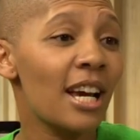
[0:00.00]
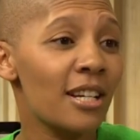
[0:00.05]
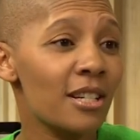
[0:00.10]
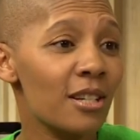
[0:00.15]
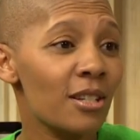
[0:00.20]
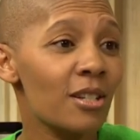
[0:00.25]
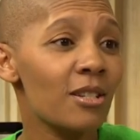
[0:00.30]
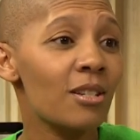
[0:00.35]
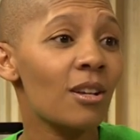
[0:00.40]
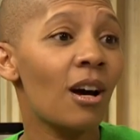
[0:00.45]

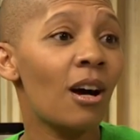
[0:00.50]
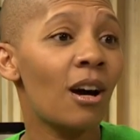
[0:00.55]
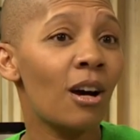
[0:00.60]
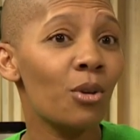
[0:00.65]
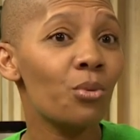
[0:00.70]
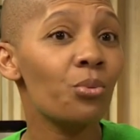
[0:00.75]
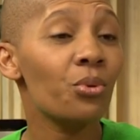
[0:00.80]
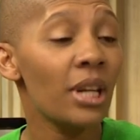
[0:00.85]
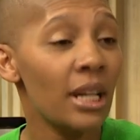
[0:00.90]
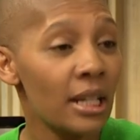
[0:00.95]
titles
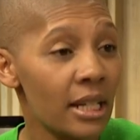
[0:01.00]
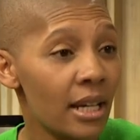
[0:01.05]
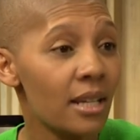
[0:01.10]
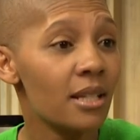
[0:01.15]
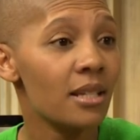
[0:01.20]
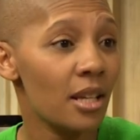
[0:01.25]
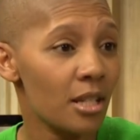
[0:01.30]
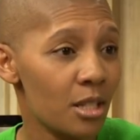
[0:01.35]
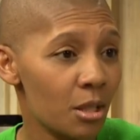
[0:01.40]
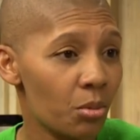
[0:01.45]
are really
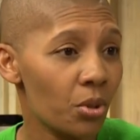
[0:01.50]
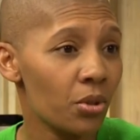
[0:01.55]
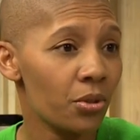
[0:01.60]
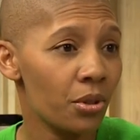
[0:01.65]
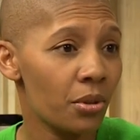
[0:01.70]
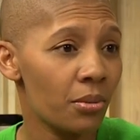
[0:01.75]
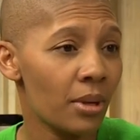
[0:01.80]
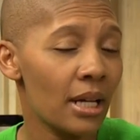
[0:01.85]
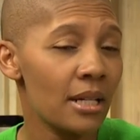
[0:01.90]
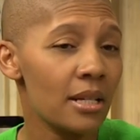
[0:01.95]
accessible,
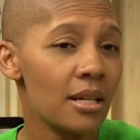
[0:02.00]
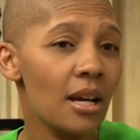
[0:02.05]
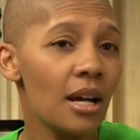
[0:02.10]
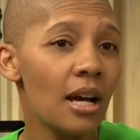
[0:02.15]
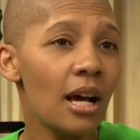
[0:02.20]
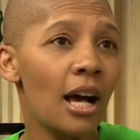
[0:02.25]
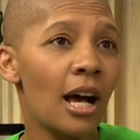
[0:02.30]
you're right.